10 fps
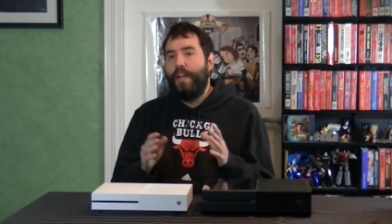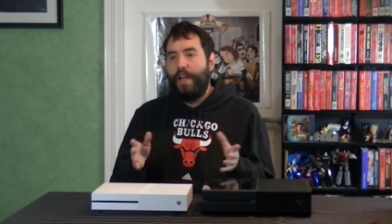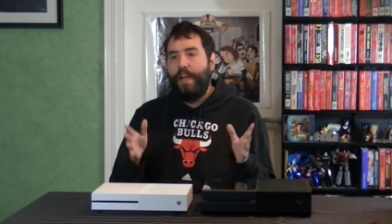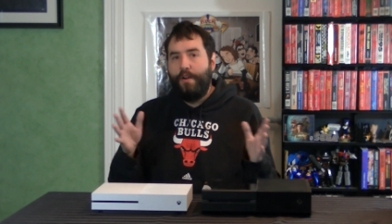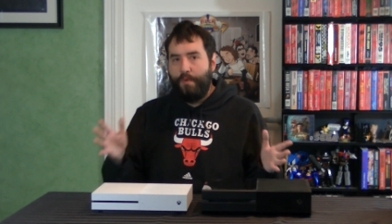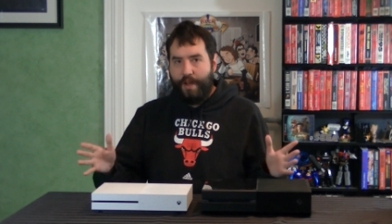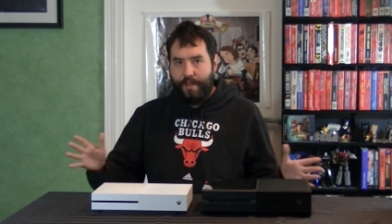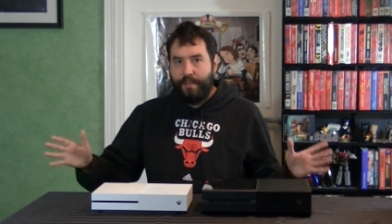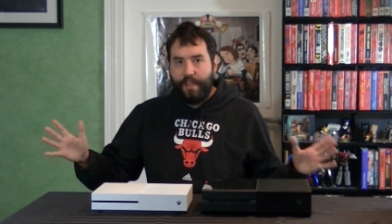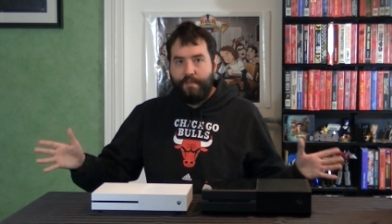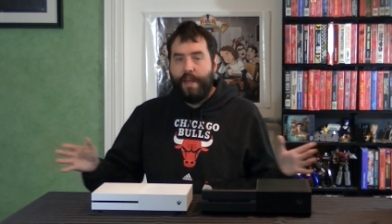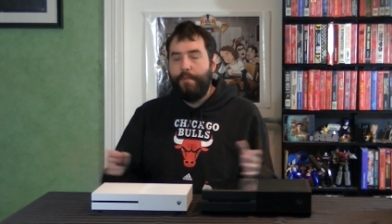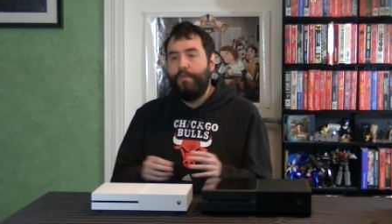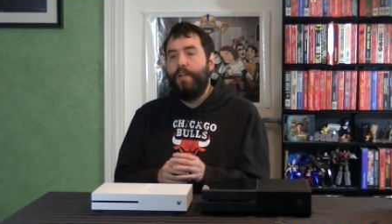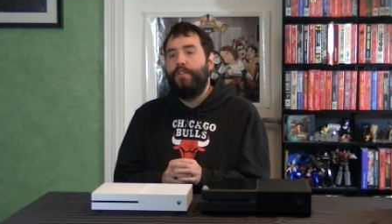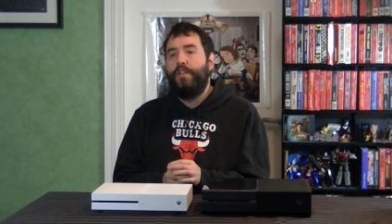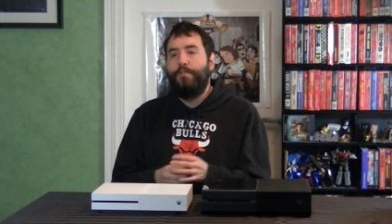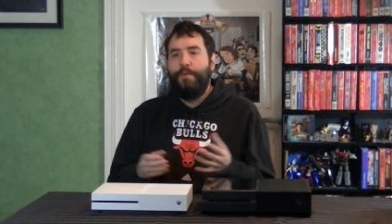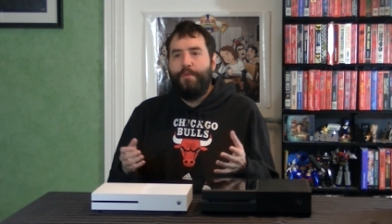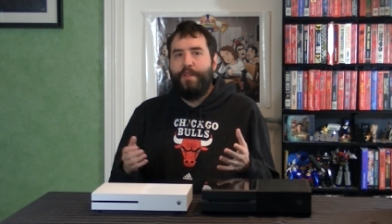and I don't want to give that impression,
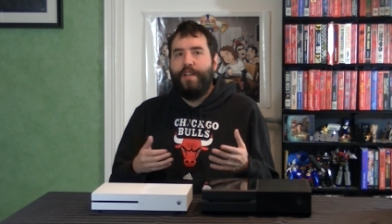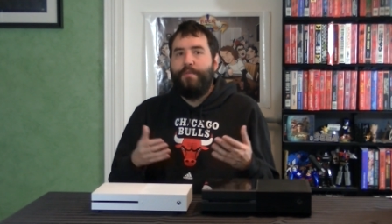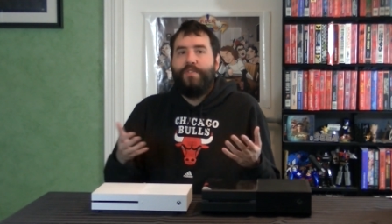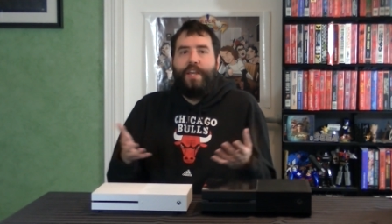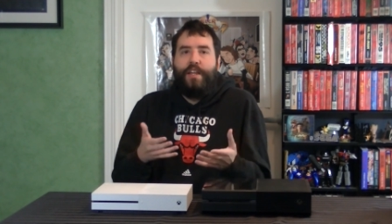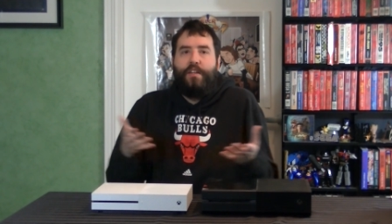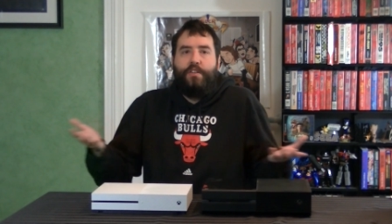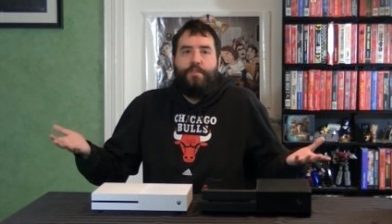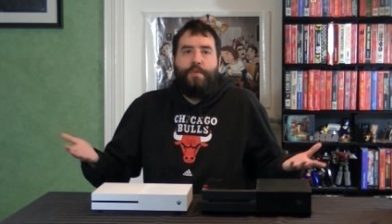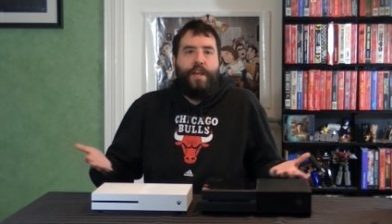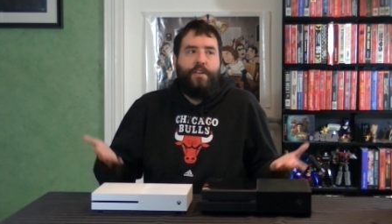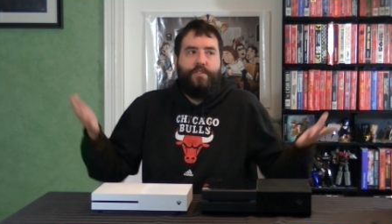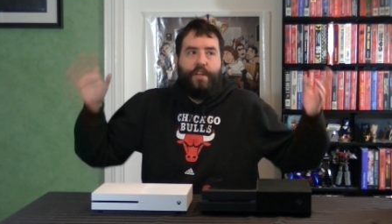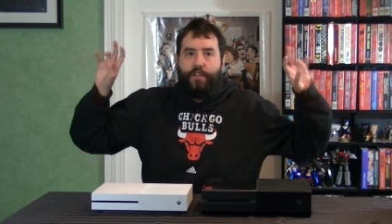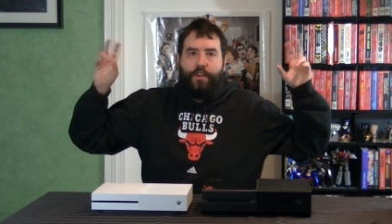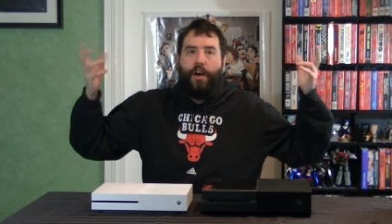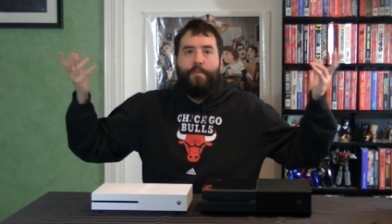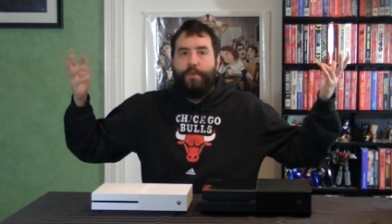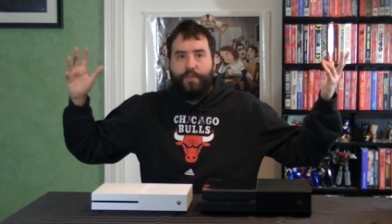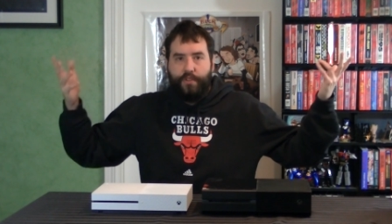because people think I'm saying Japan is like
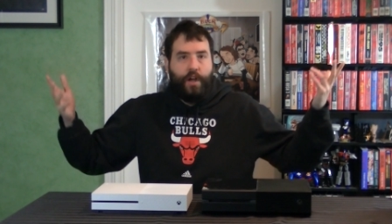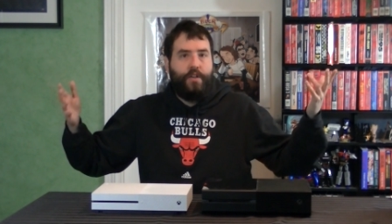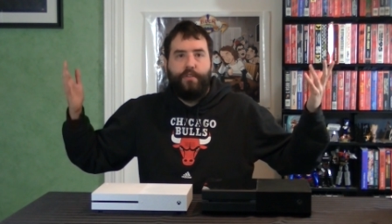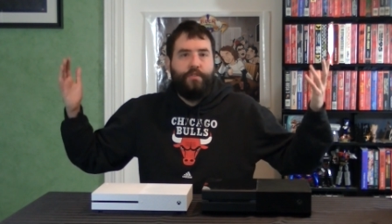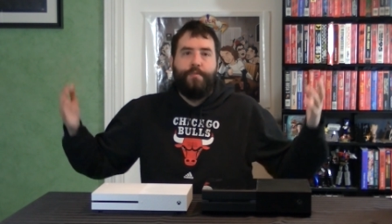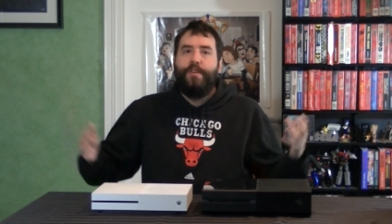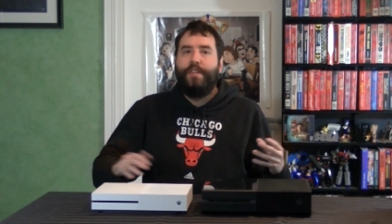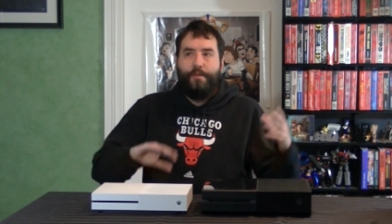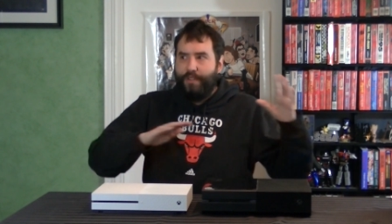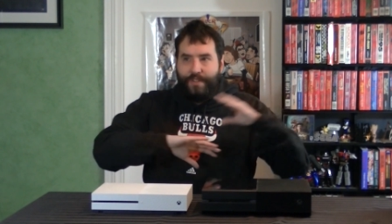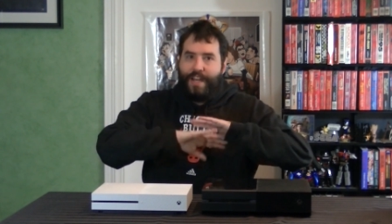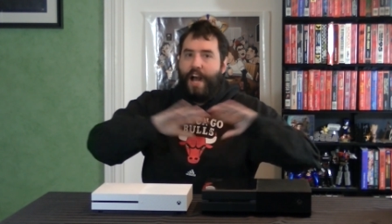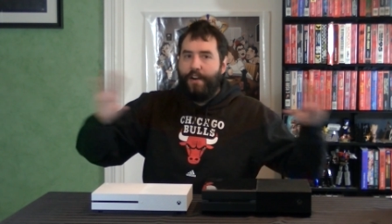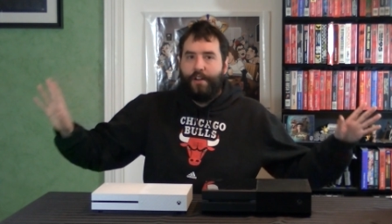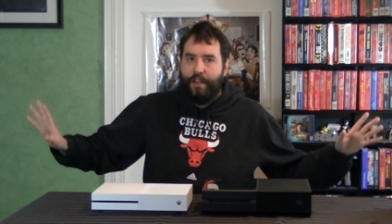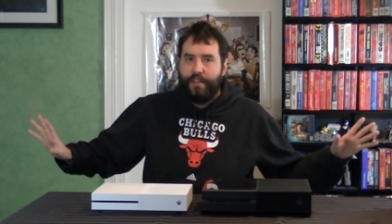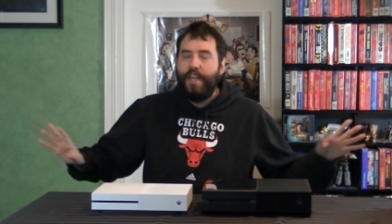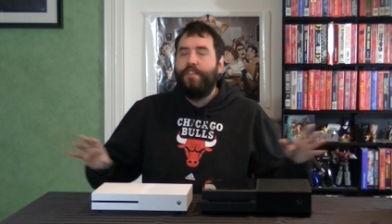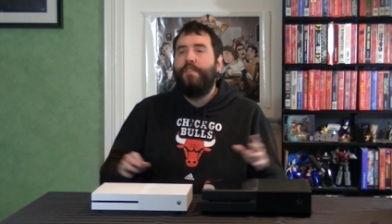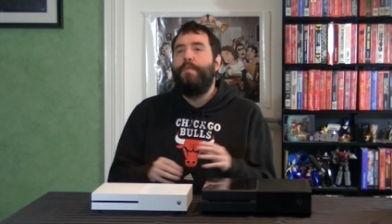dumb or sucks or something like that, which is not at all the
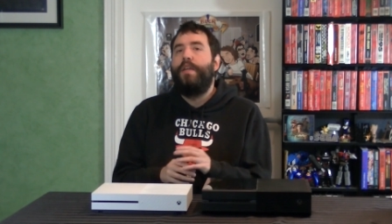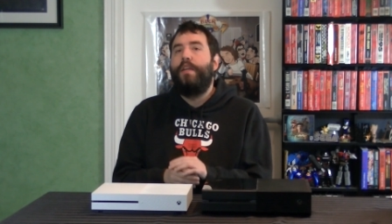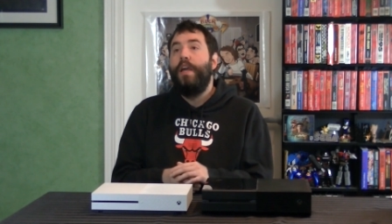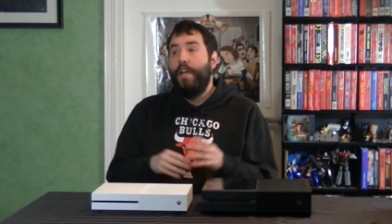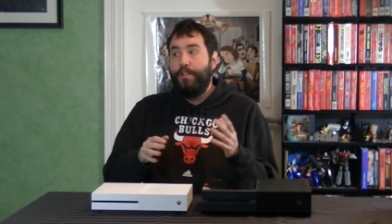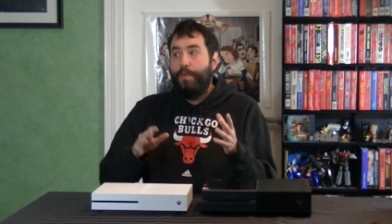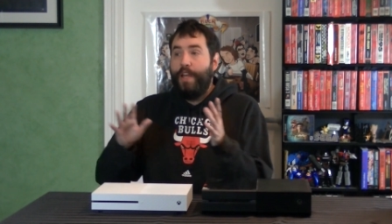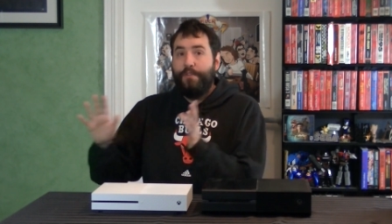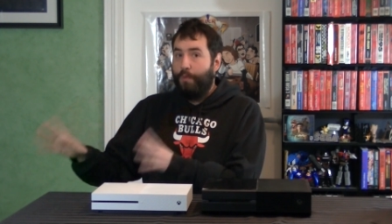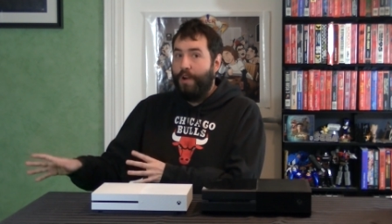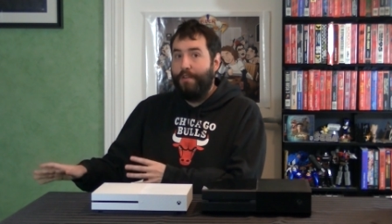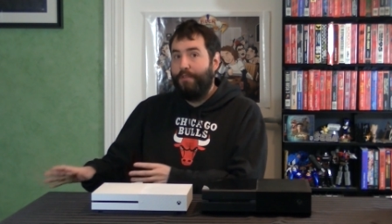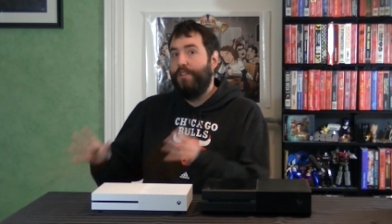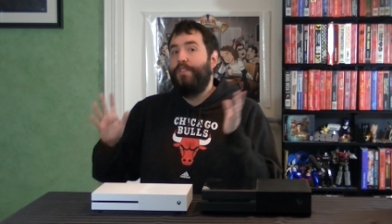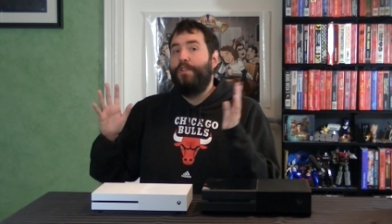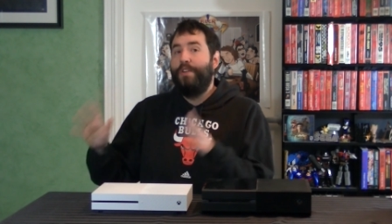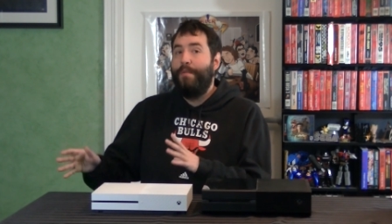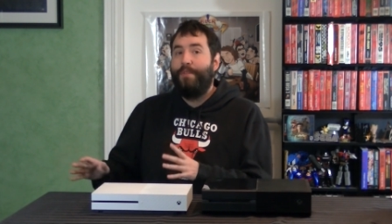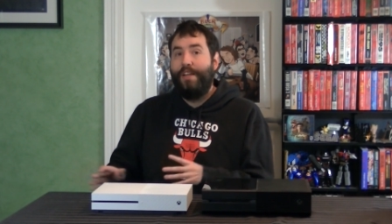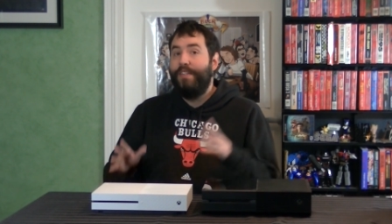case I'm making. Japan's wonderful. It's a
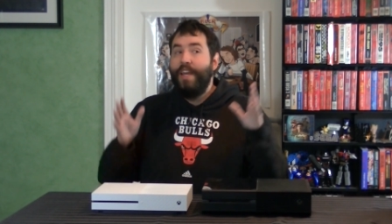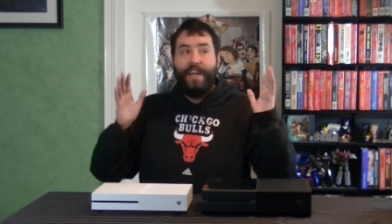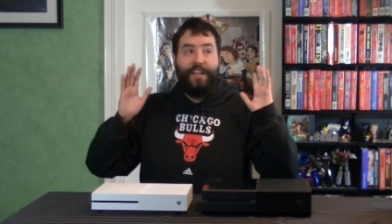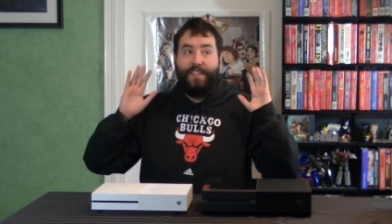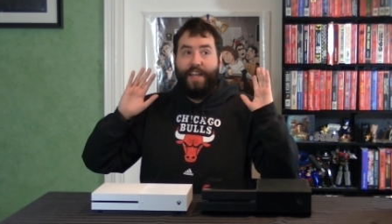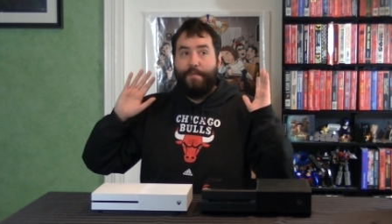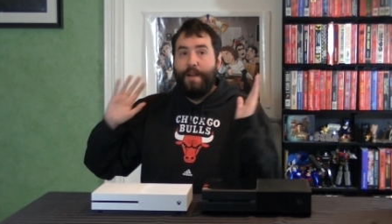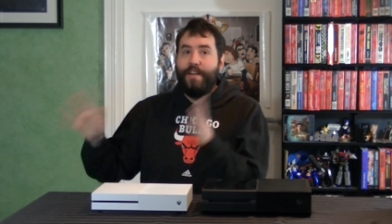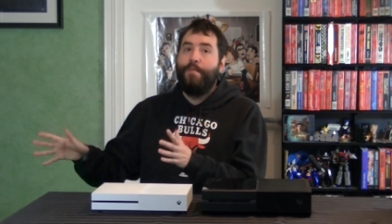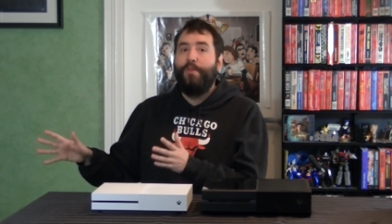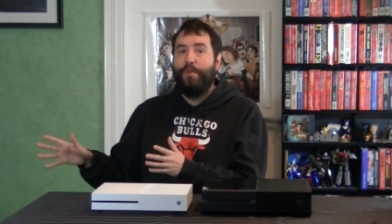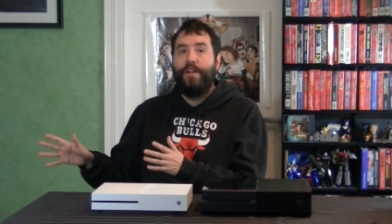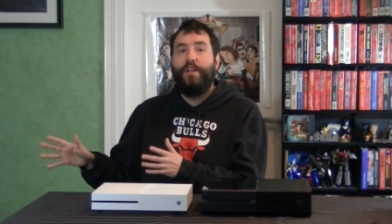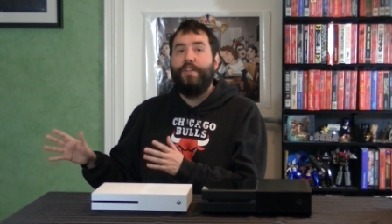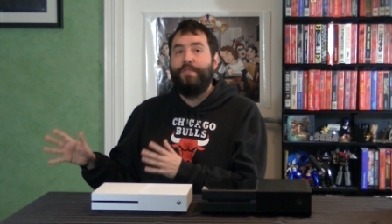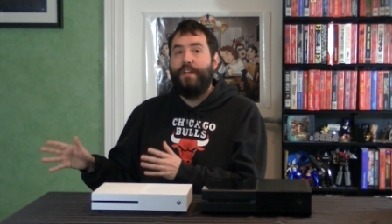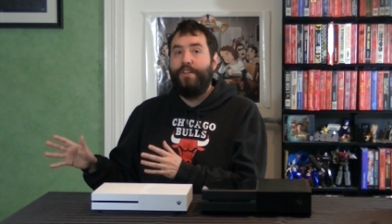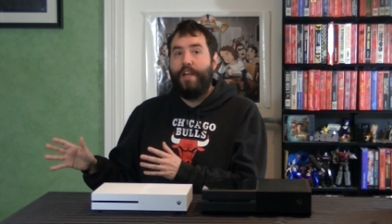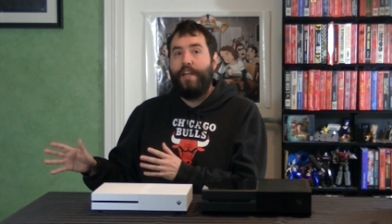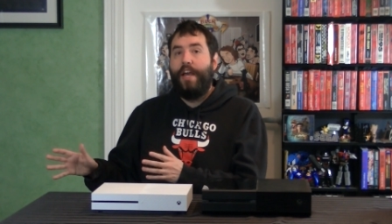great place. It's like my #1 country to
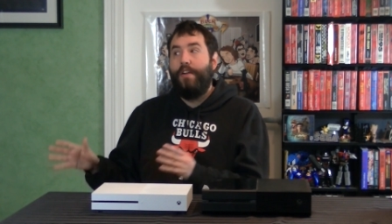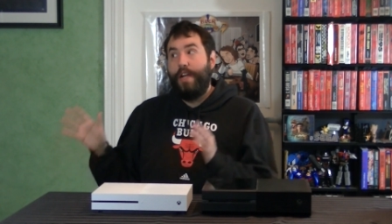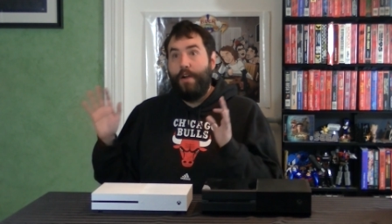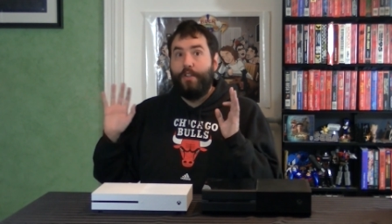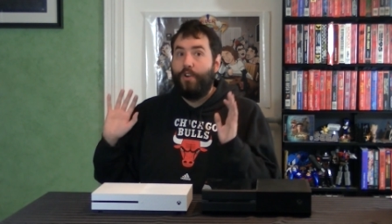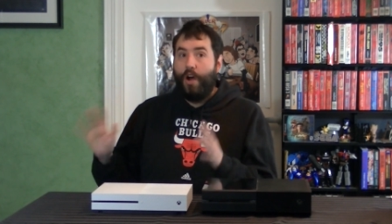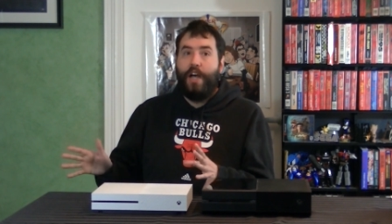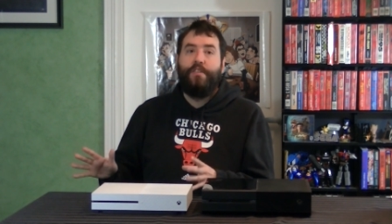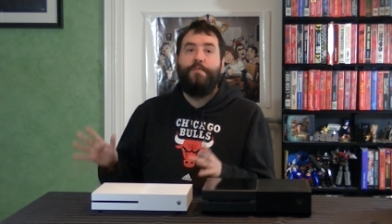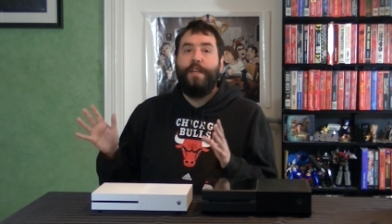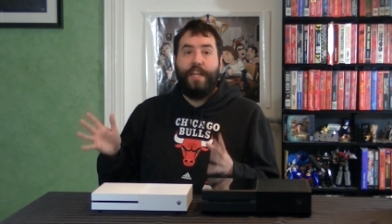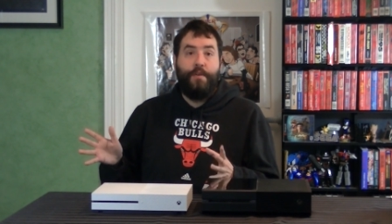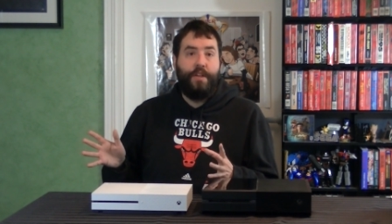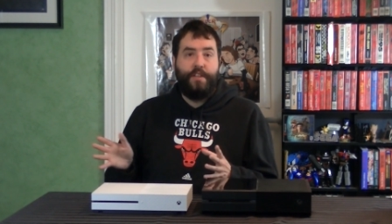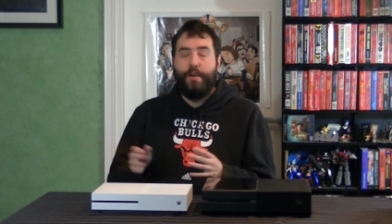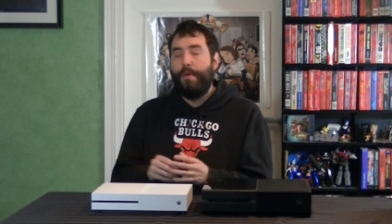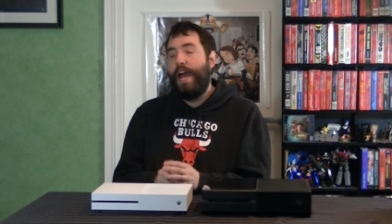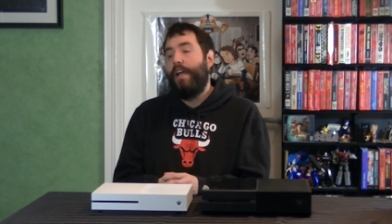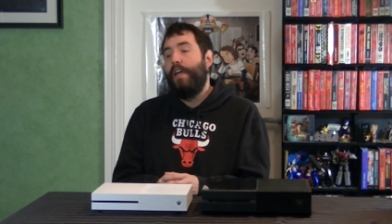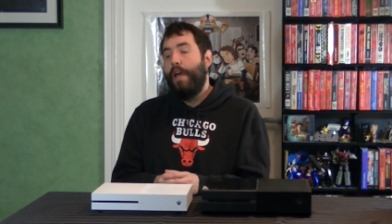check out now. It's awesome. I can't wait to go
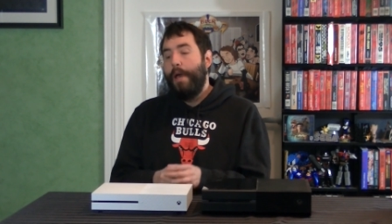back.